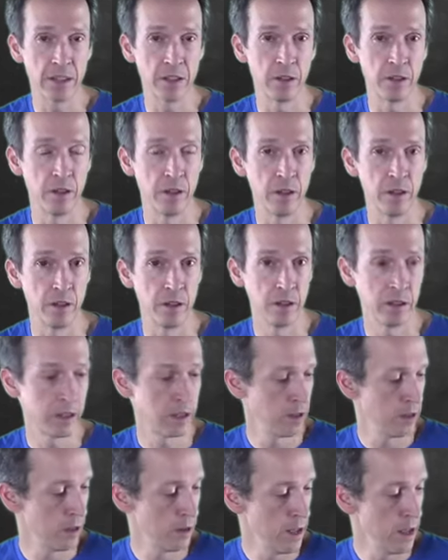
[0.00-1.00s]
to the
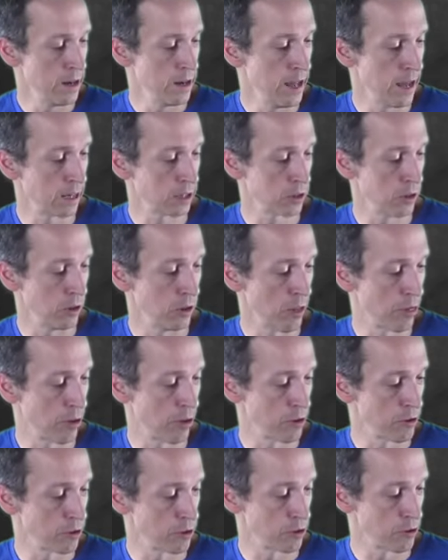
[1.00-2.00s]
index on the
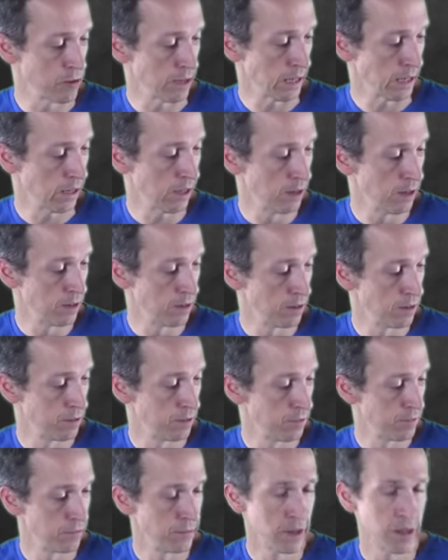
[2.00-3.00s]
3rd string.
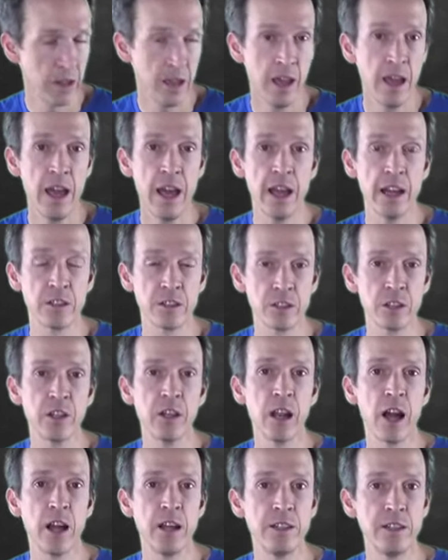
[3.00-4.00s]
And it's a
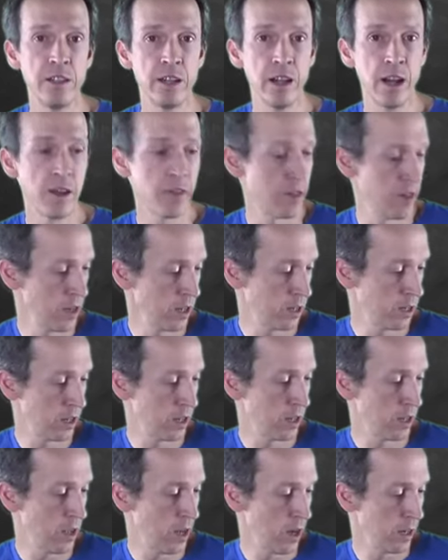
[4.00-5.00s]
good idea, I think, to
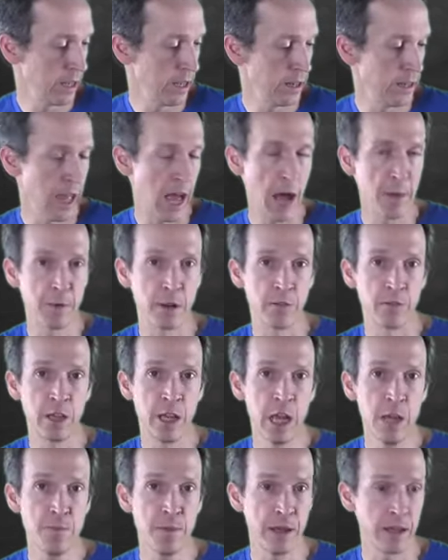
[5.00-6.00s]
get in the habit of
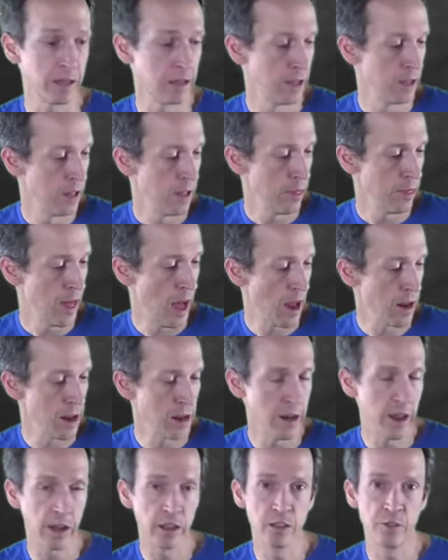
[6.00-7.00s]
keeping that
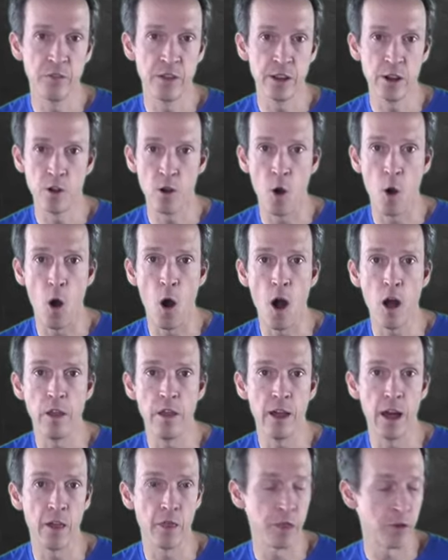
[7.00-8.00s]
index finger on
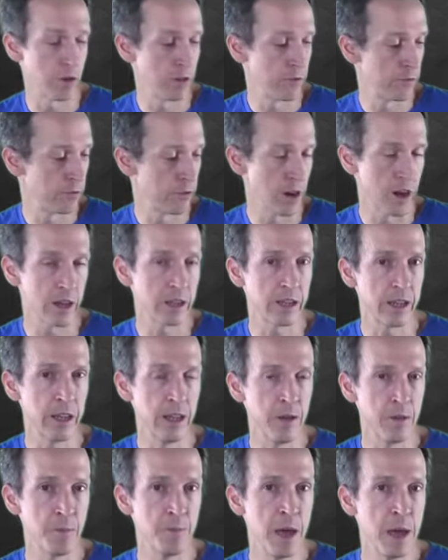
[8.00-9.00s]
that 3rd fret. Again,
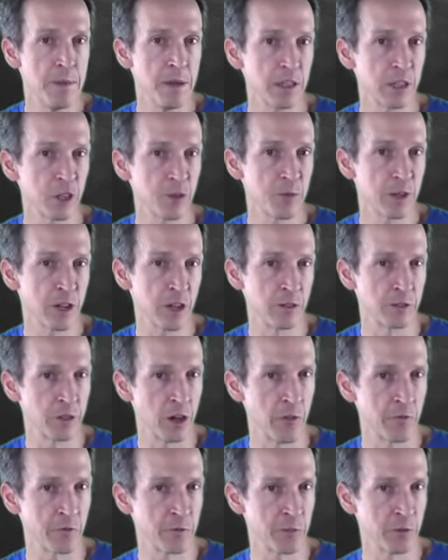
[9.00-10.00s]
it may be a little bit
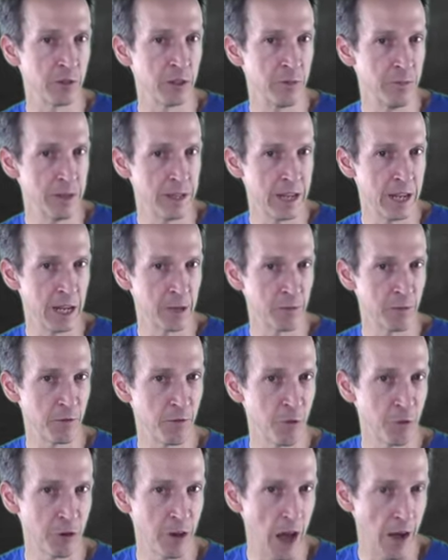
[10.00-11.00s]
uncomfortable in the beginning
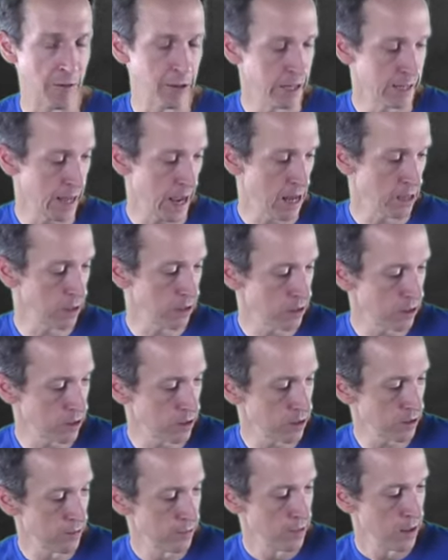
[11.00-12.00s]
before you have any
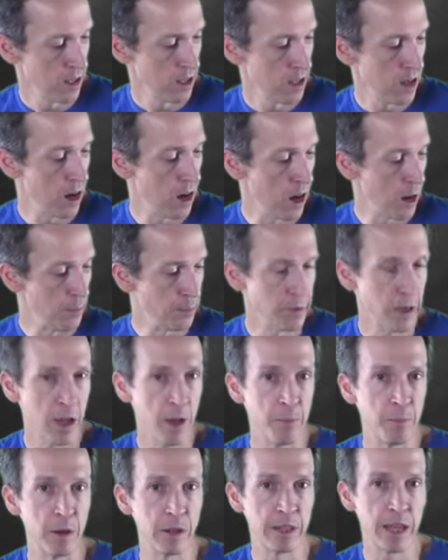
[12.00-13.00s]
calluses,
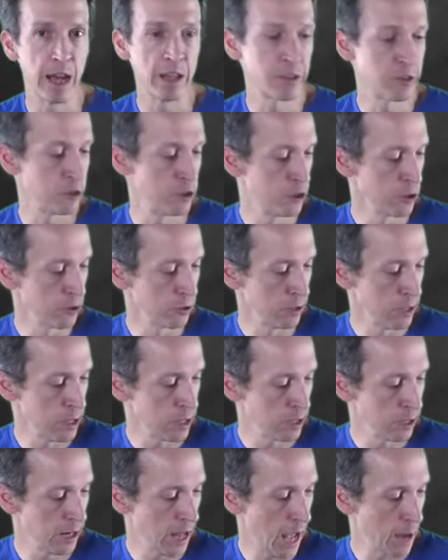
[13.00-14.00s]
but that's generally a
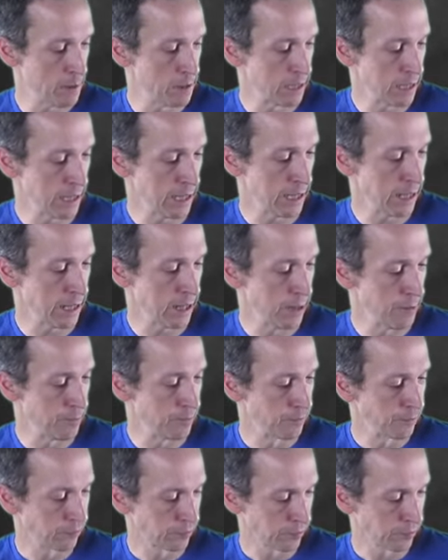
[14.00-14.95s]
good habit to get in